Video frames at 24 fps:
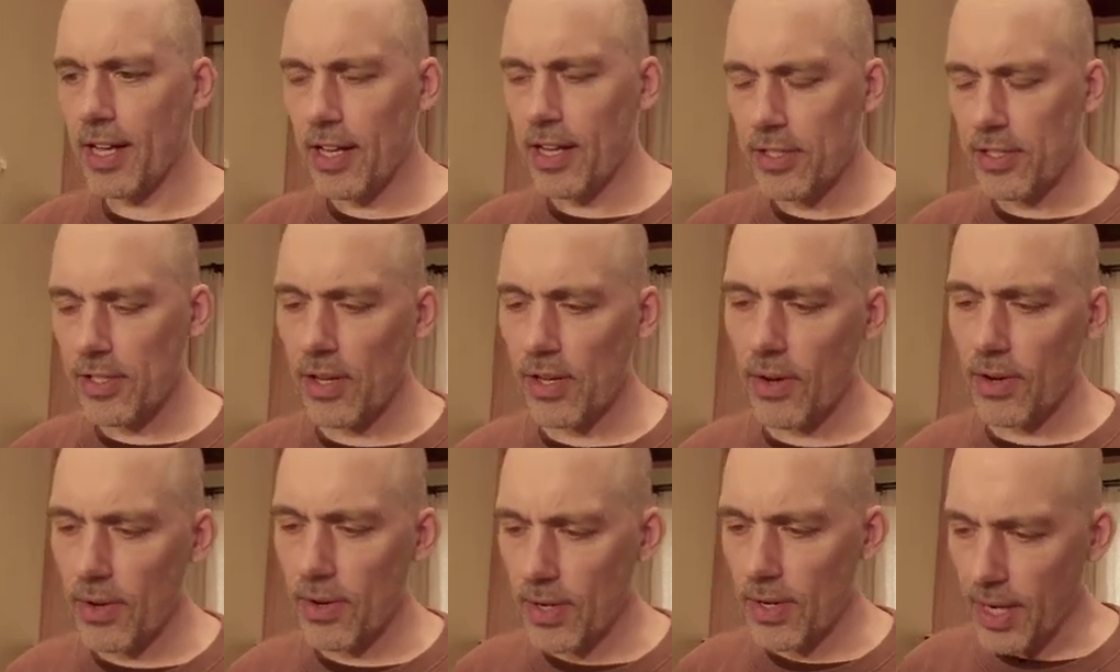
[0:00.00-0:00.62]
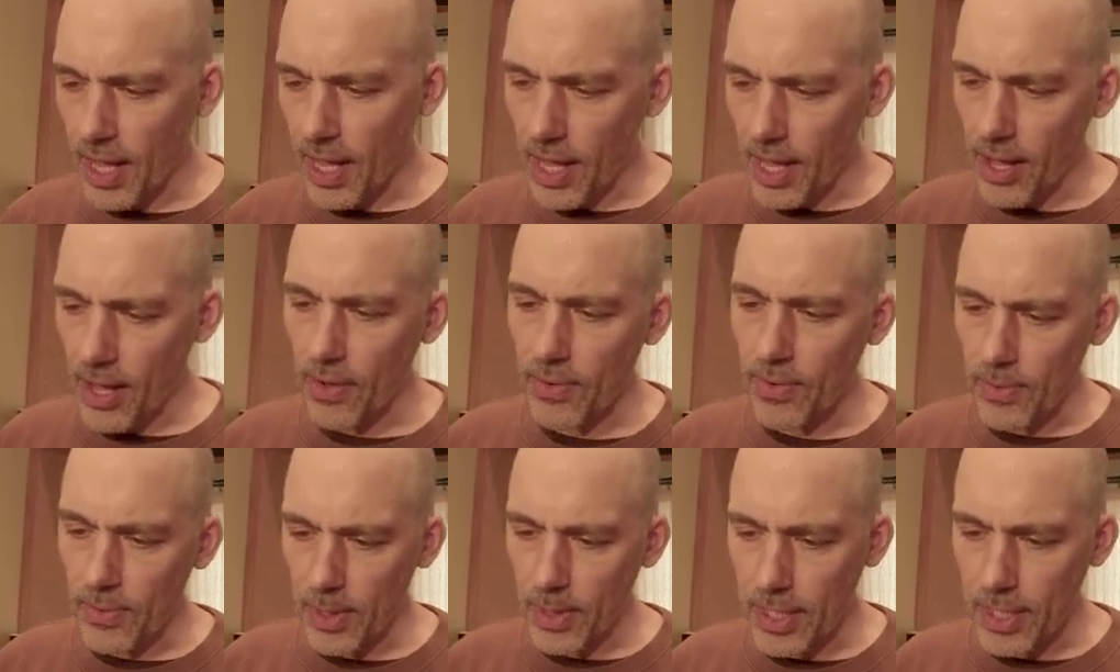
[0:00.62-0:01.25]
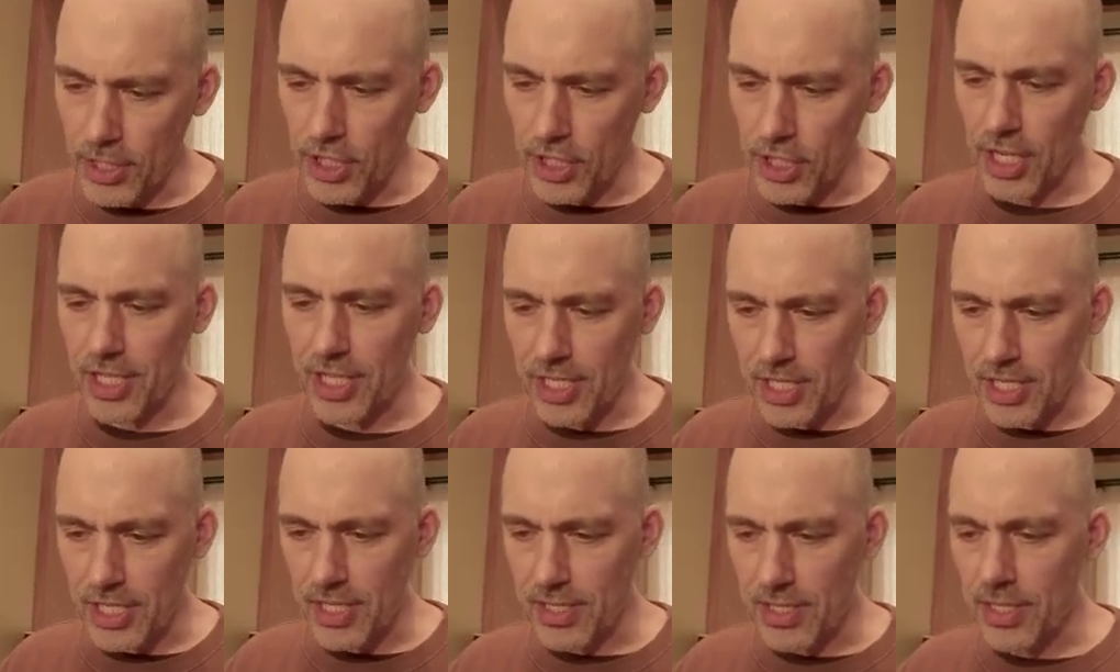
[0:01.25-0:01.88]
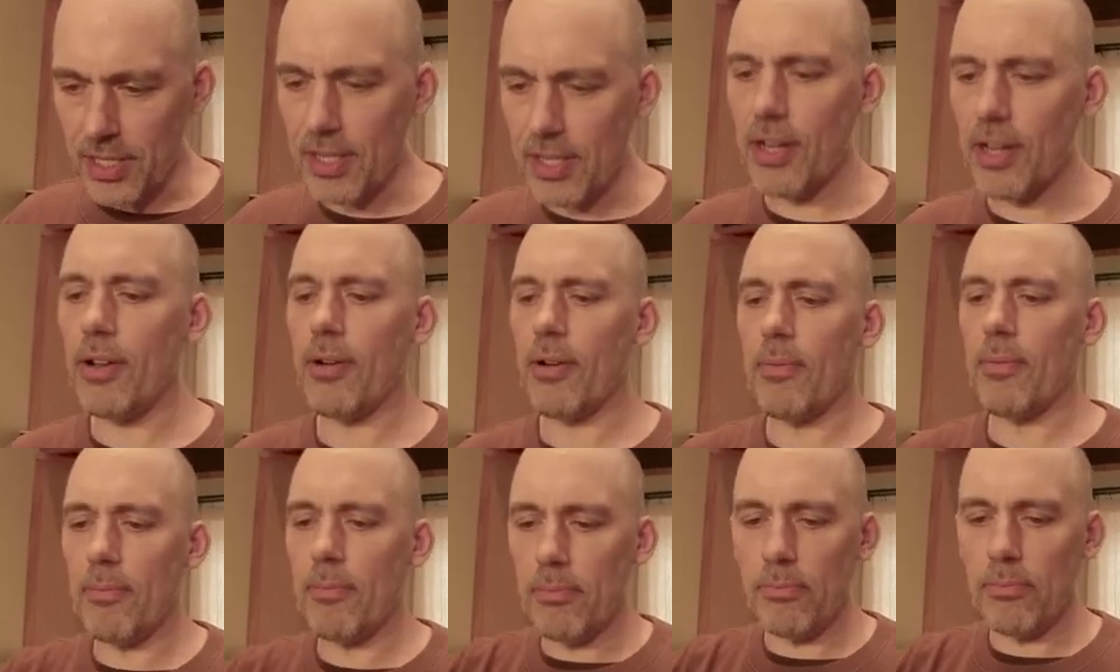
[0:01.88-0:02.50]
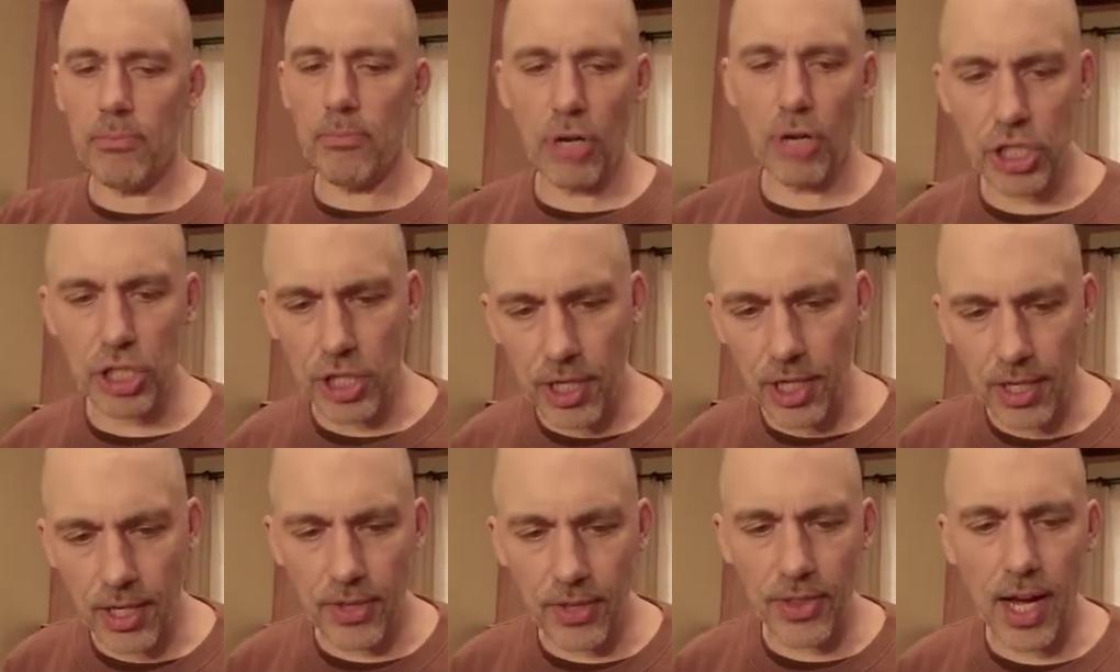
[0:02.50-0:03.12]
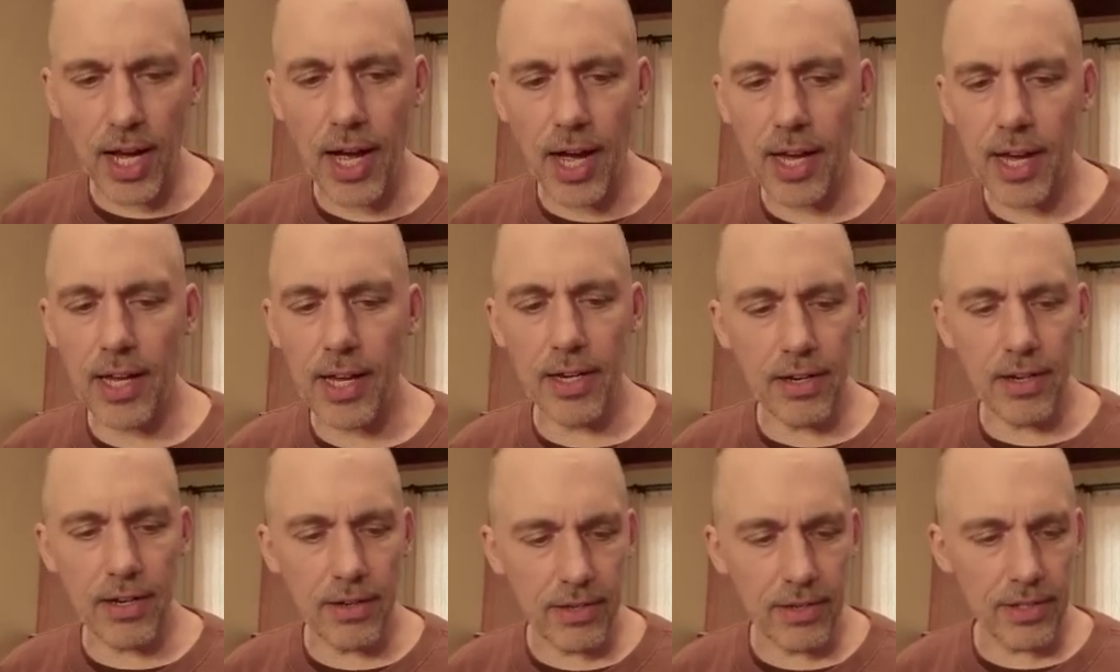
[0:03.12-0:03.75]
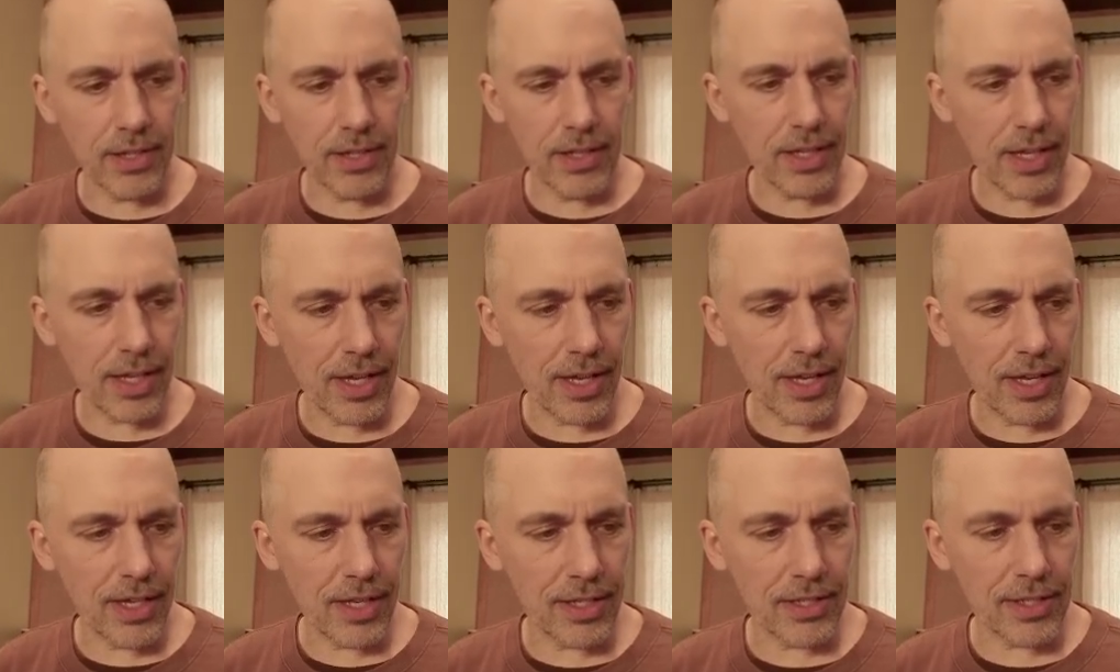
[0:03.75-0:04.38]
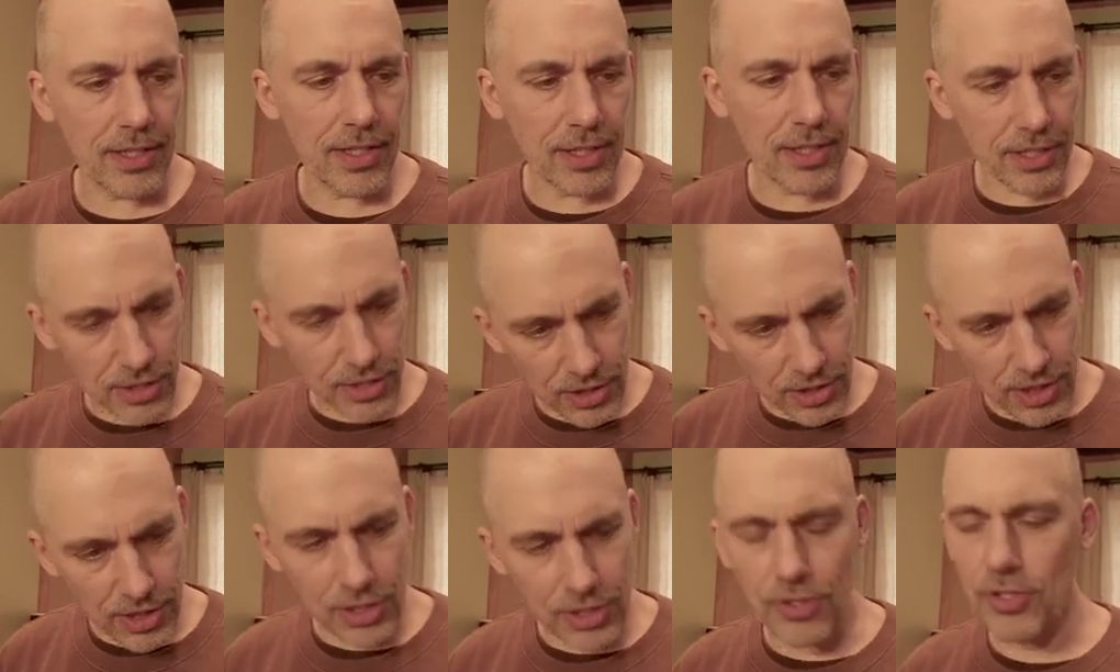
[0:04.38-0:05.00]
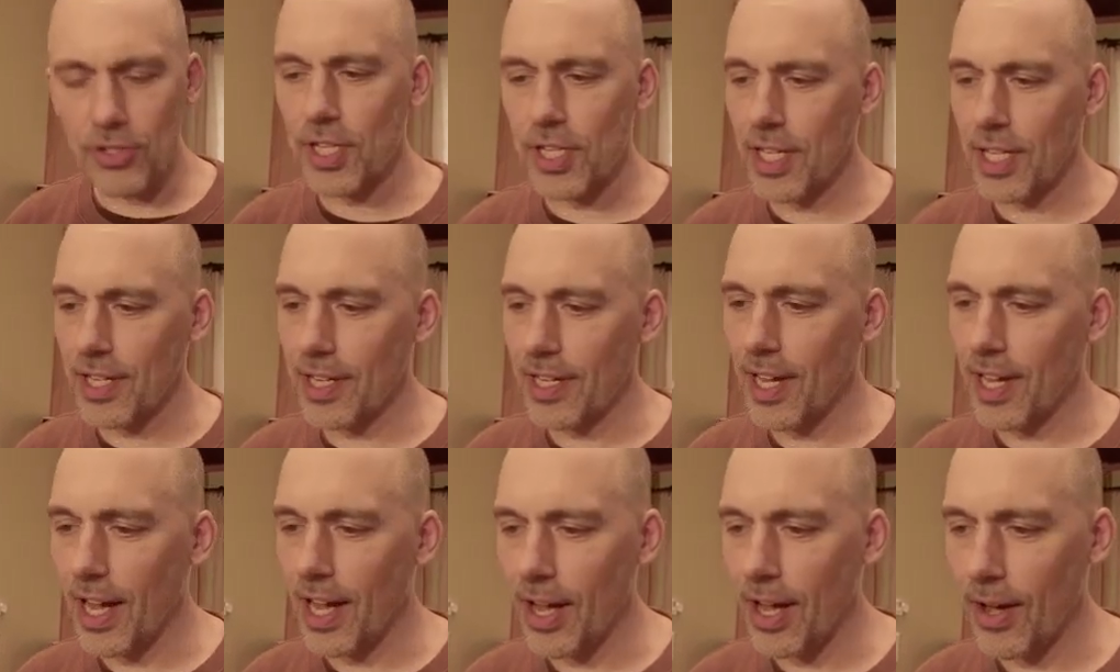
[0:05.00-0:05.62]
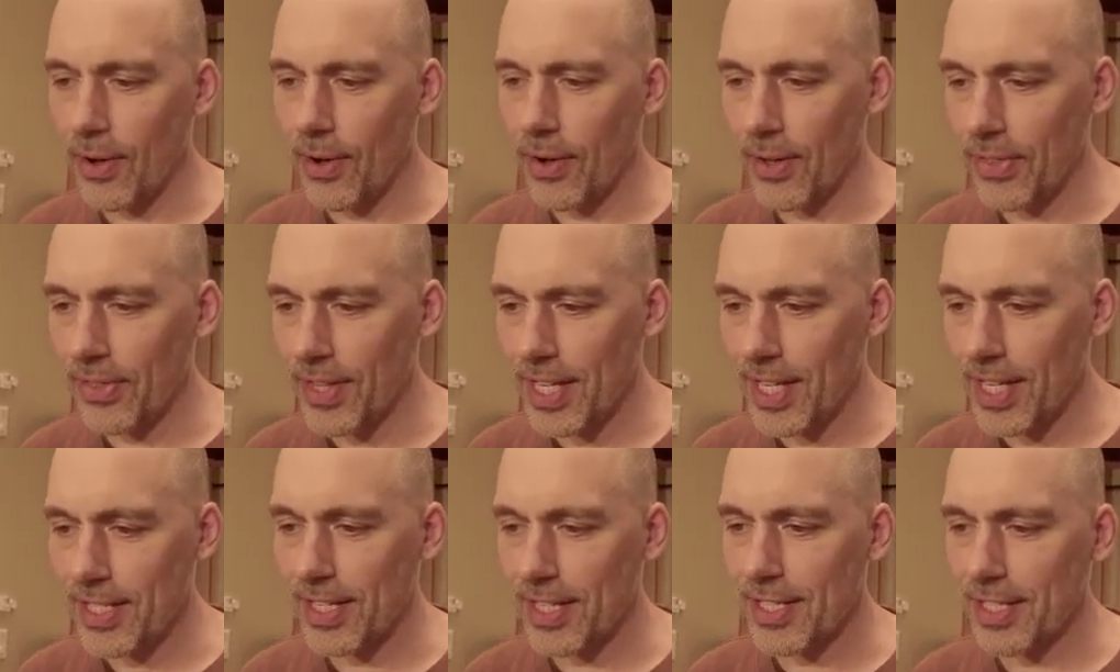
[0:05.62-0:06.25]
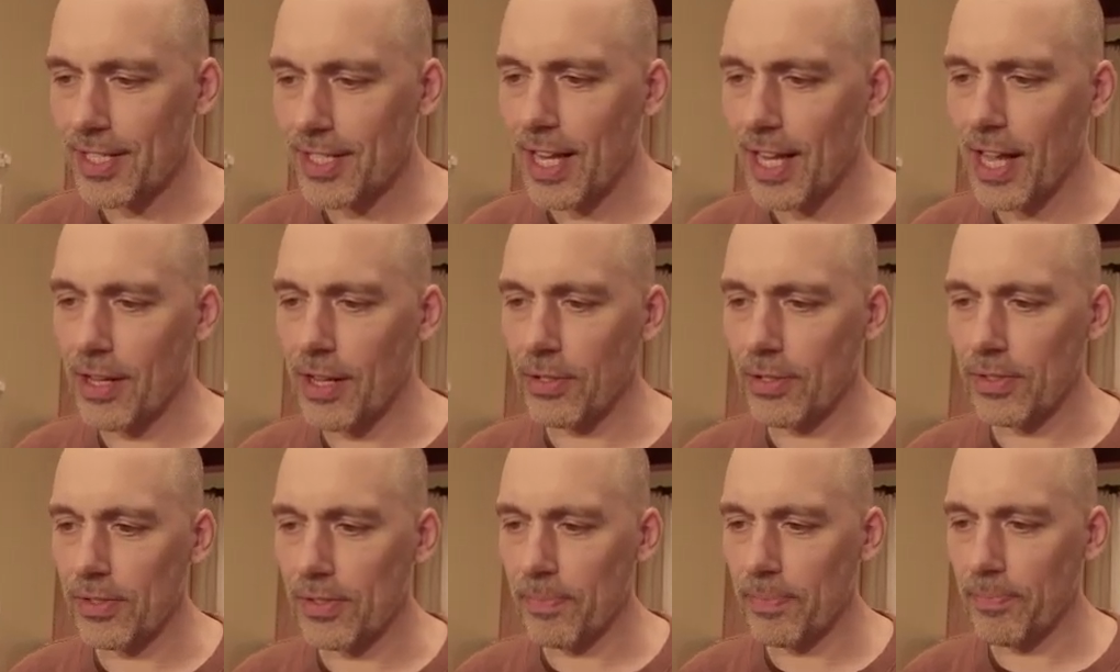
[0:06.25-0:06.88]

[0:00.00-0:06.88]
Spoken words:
So now we're just mushing the high end just to see how this sounds.